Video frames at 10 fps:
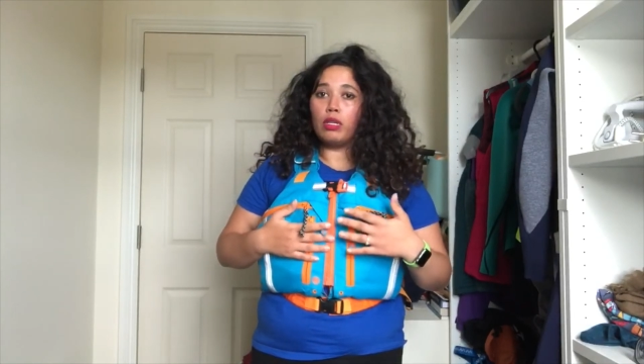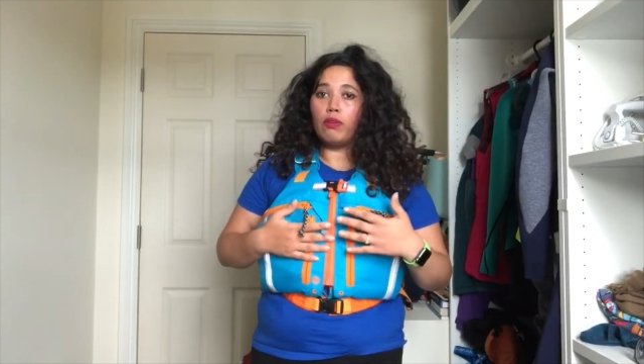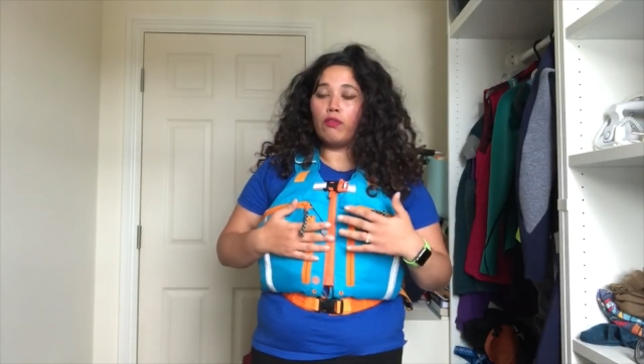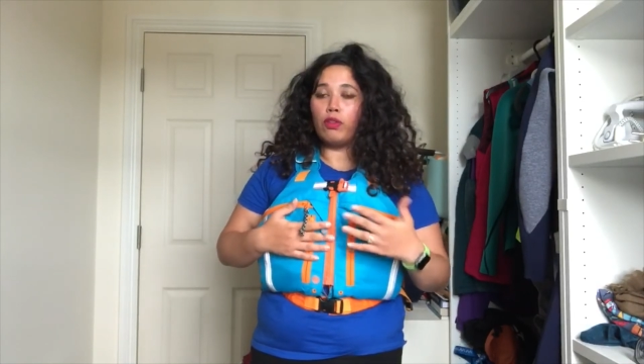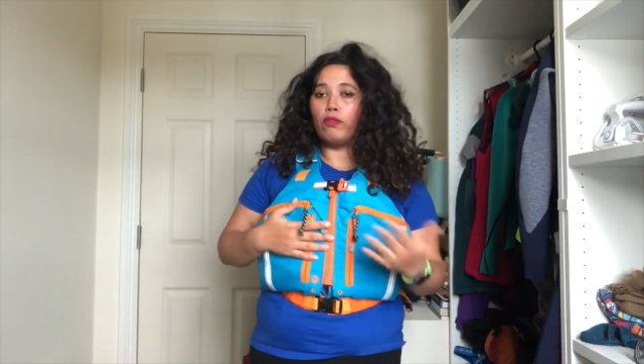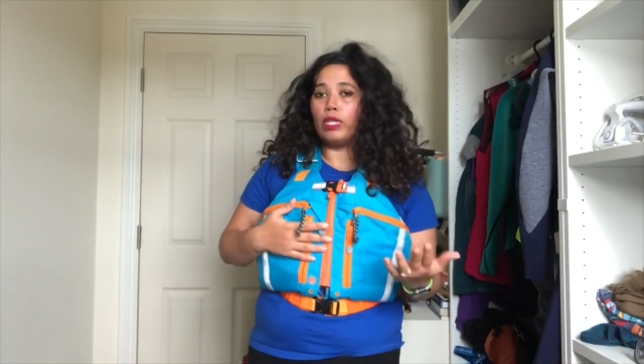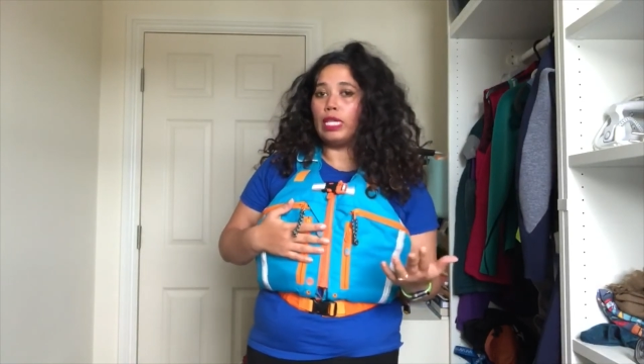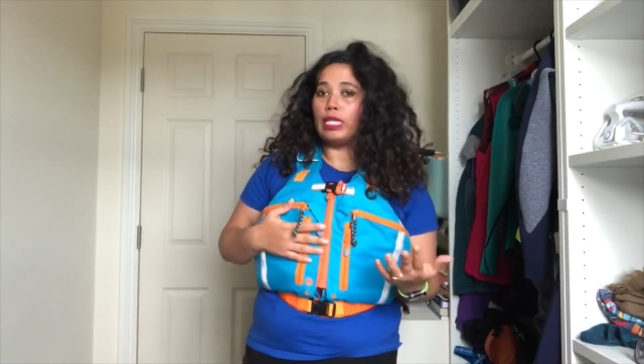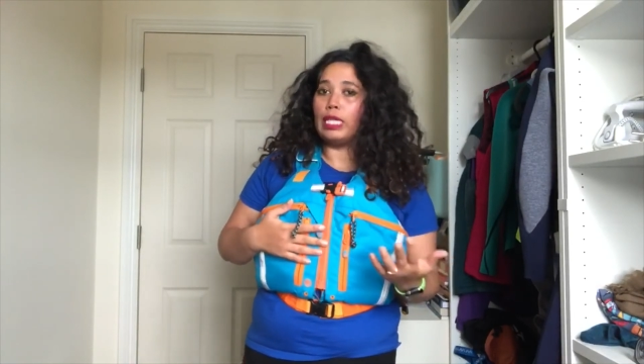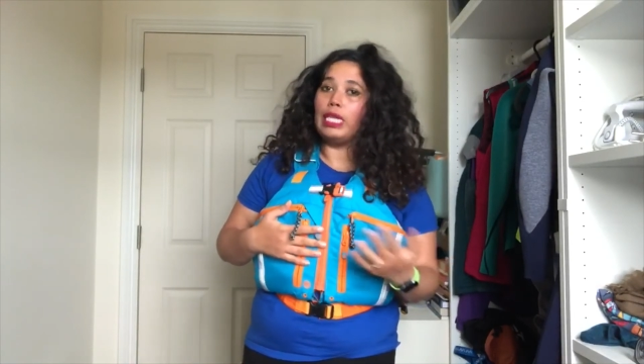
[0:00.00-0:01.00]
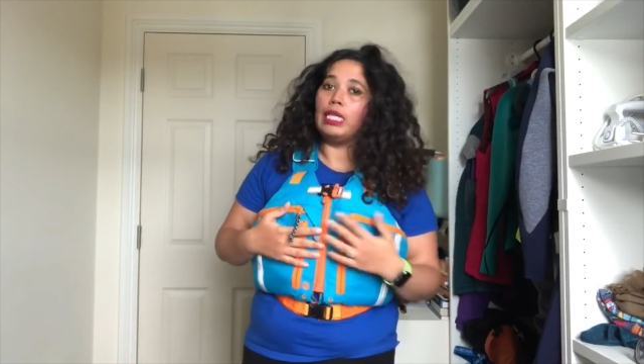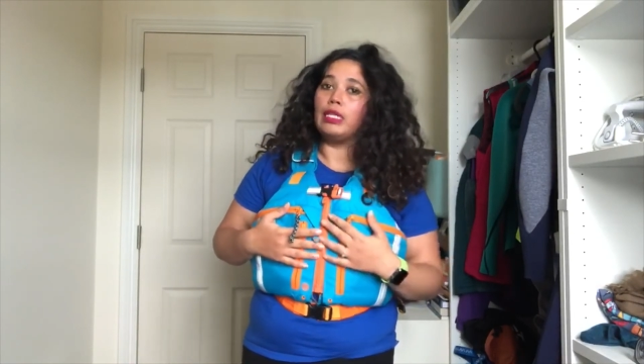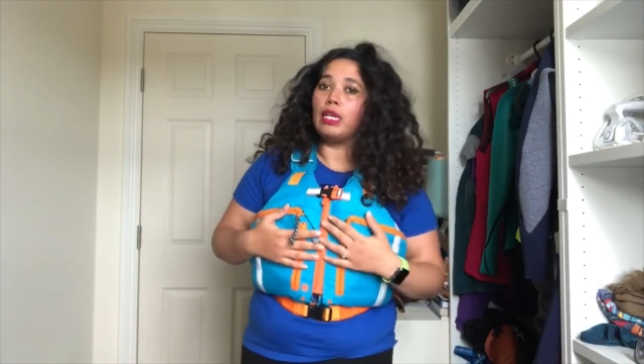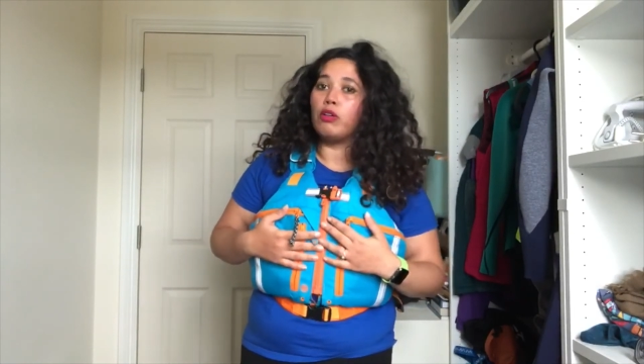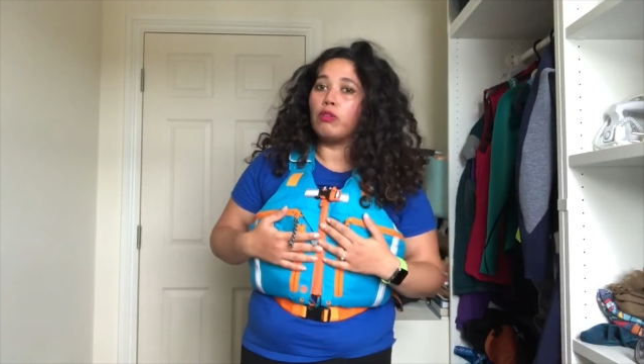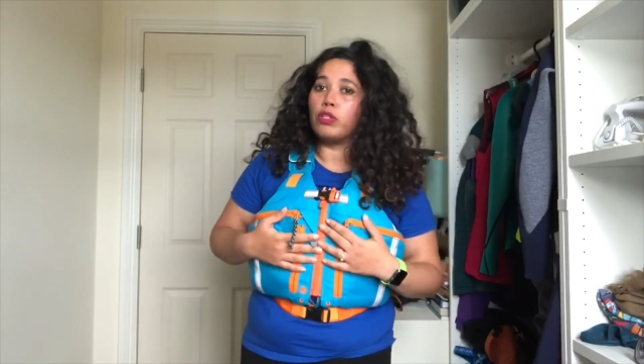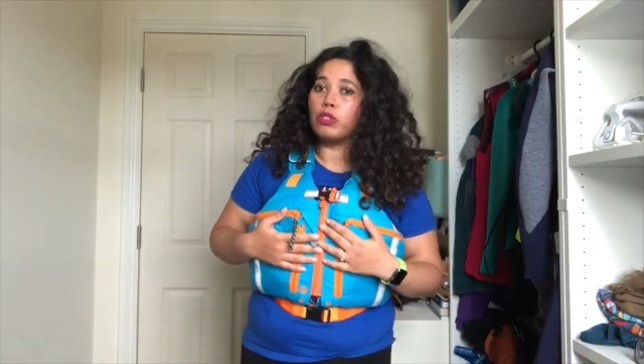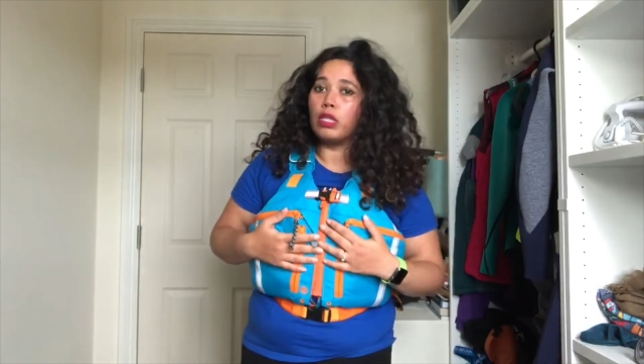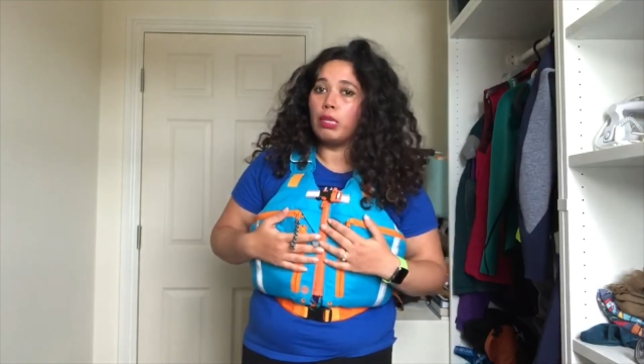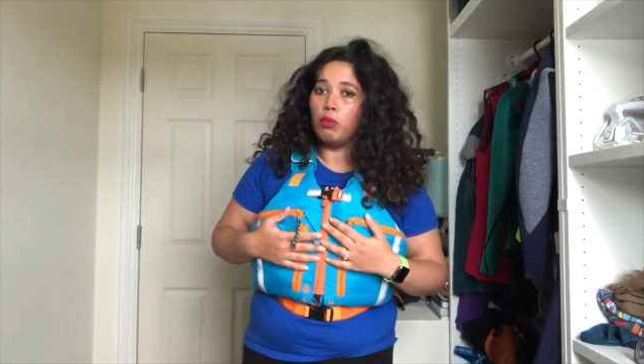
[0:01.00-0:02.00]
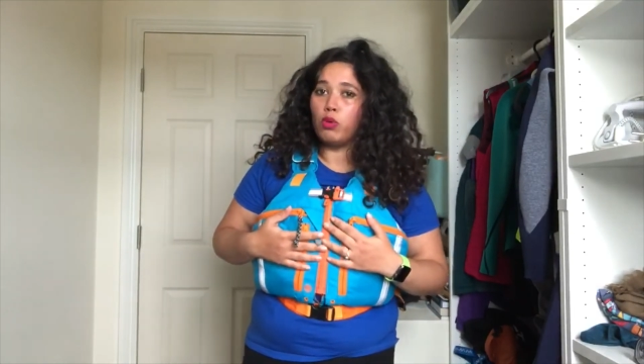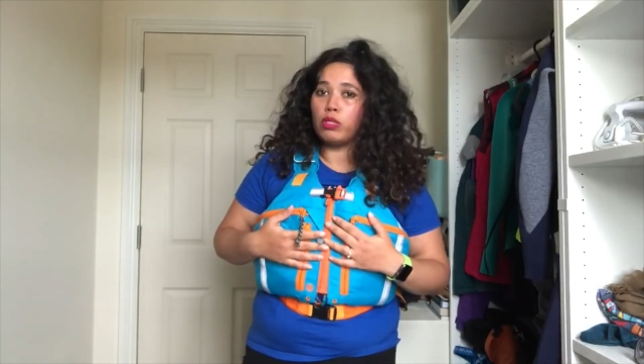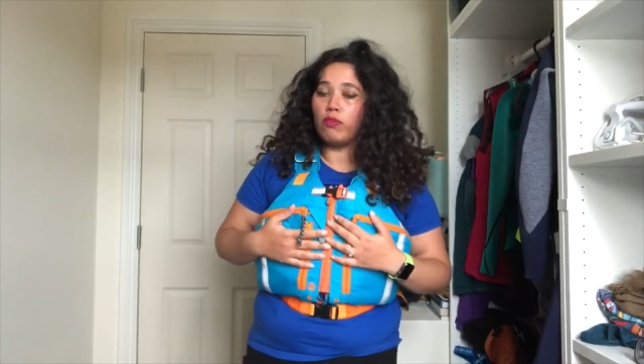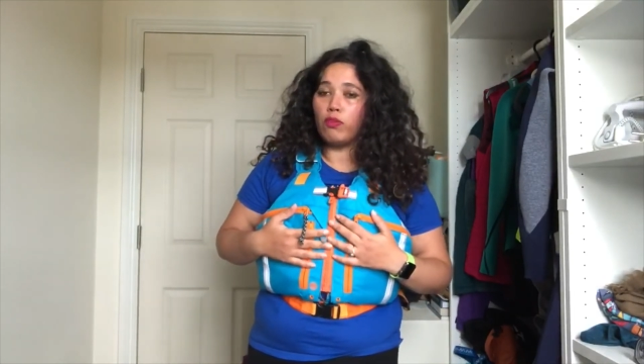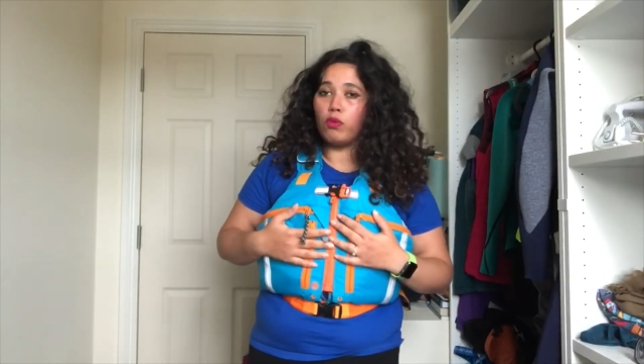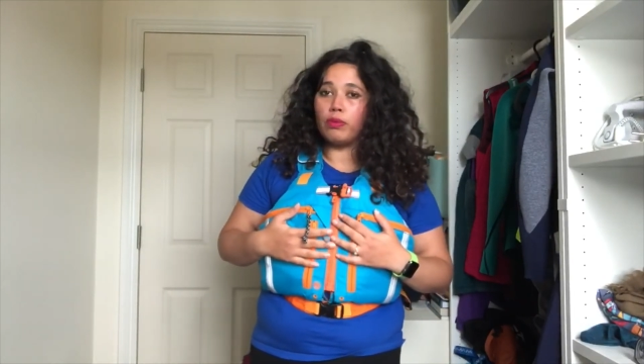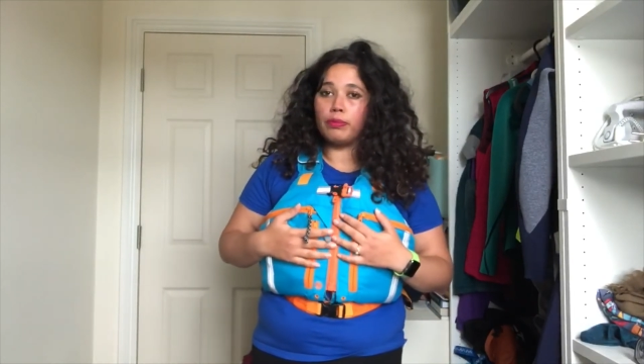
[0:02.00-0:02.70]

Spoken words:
fulfilling the need that I originally bought it for.